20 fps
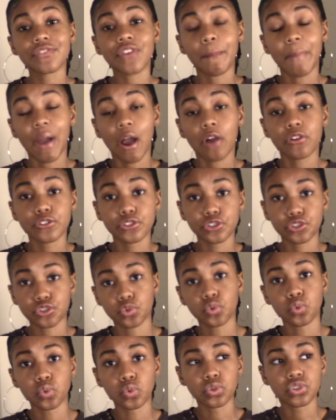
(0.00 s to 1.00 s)
about your
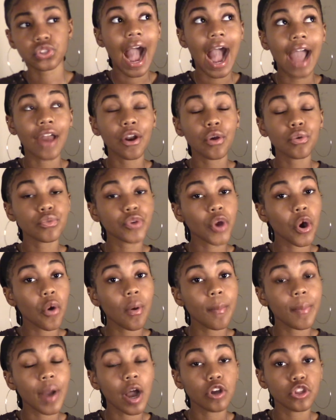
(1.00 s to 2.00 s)
schools. I don't know
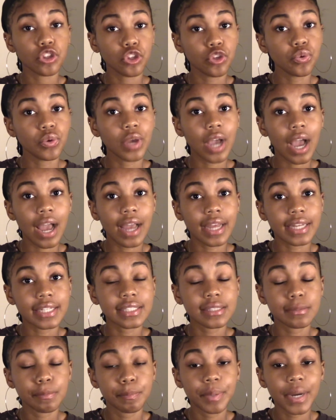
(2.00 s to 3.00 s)
about you
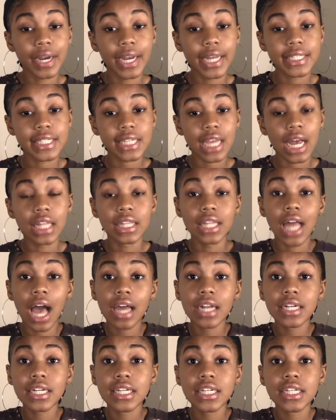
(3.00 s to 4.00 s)
guys, but a
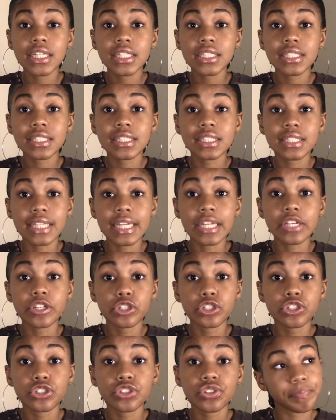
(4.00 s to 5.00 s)
lot of
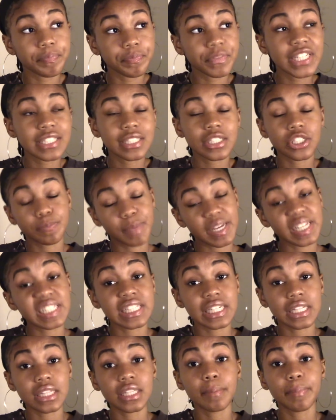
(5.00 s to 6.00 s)
seniors, this is
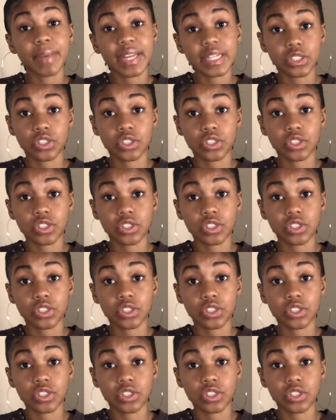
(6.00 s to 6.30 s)
basically based